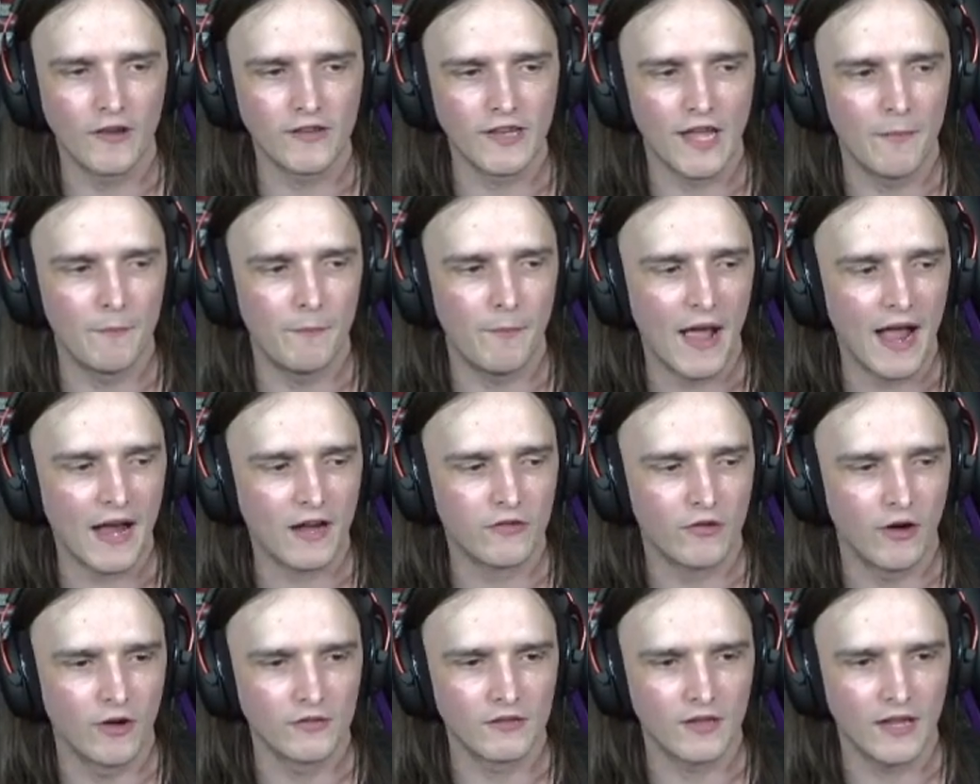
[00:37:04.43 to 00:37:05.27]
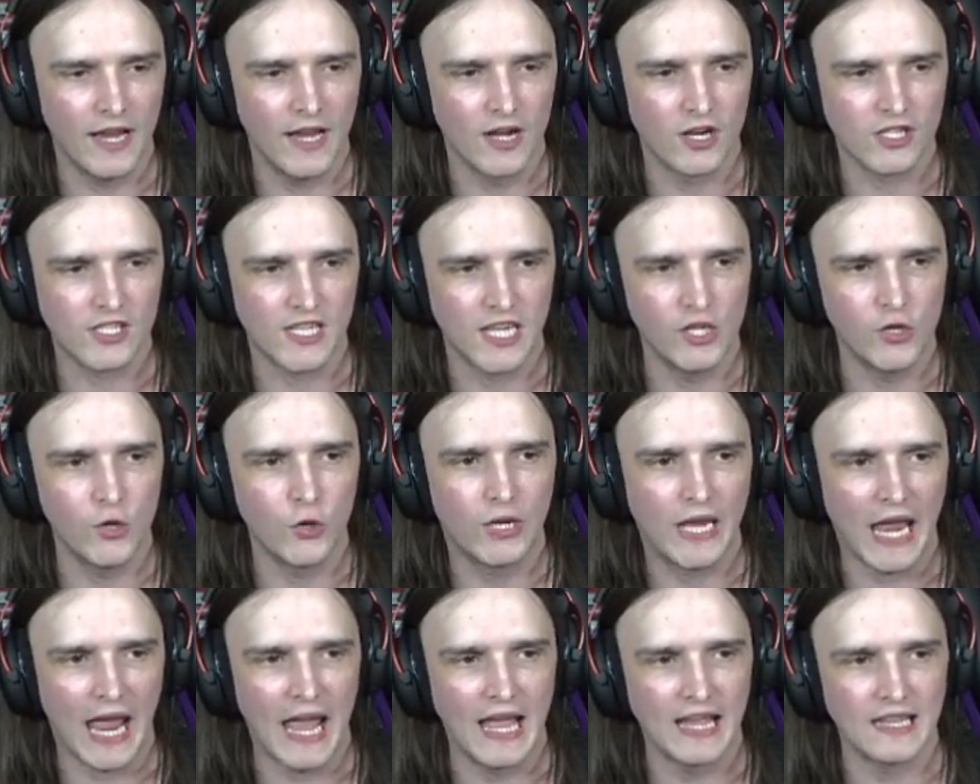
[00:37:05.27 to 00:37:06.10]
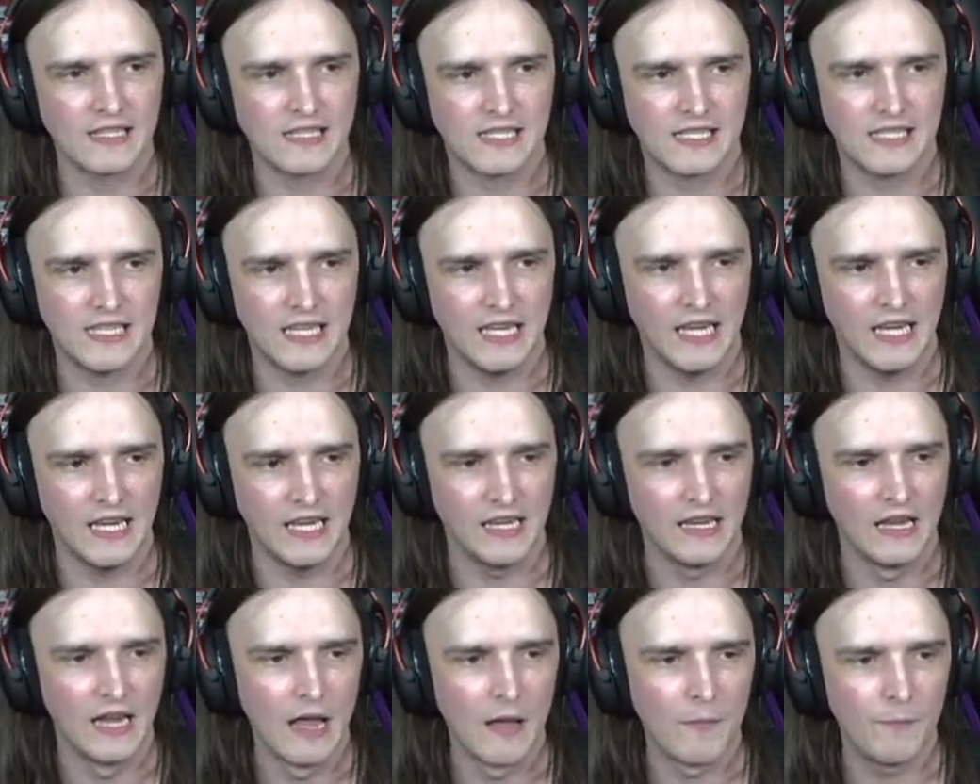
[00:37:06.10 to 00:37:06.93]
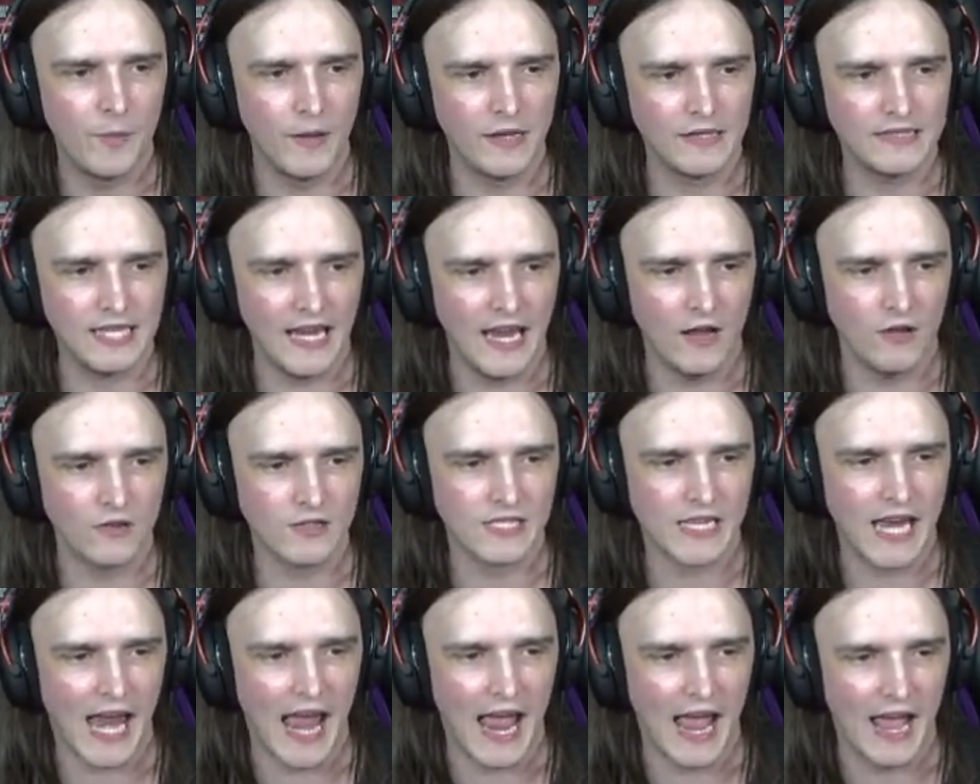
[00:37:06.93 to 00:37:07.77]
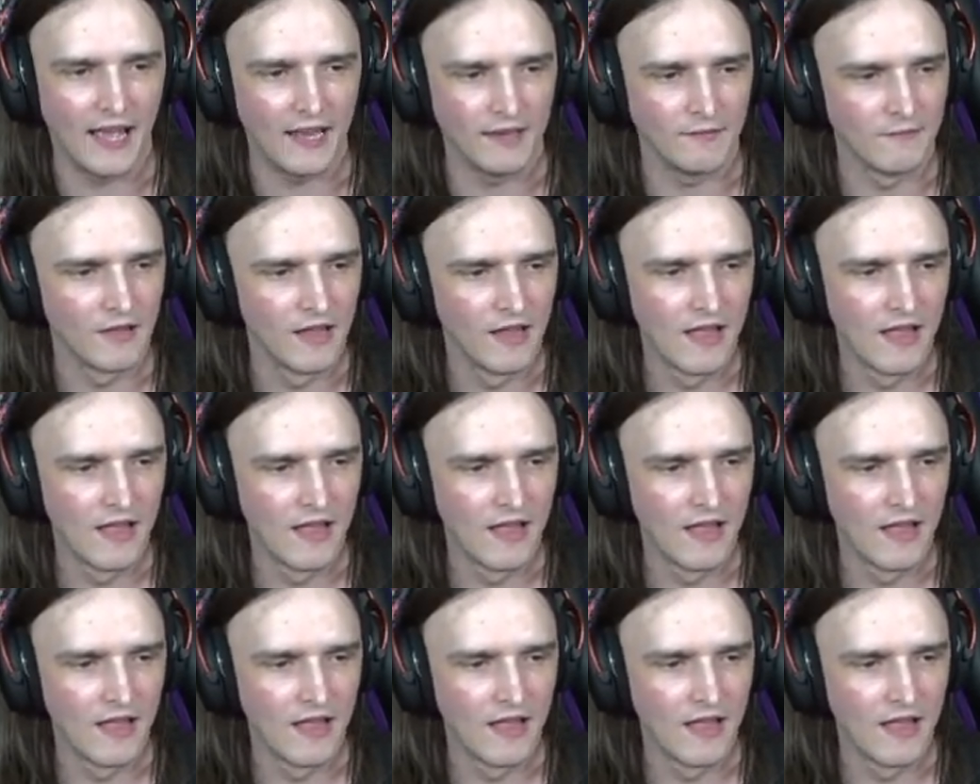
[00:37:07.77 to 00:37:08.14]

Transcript: and background layers that you can't see, but Tails can.